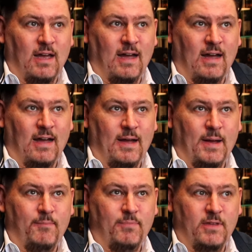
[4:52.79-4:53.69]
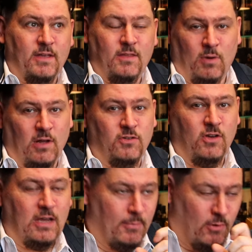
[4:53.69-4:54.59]
uh, the, the Wild
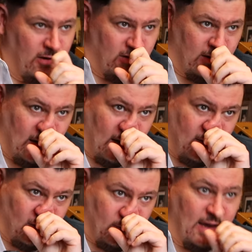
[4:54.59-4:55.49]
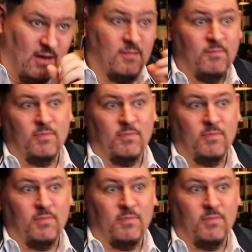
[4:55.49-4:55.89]
Turkey Boys and others about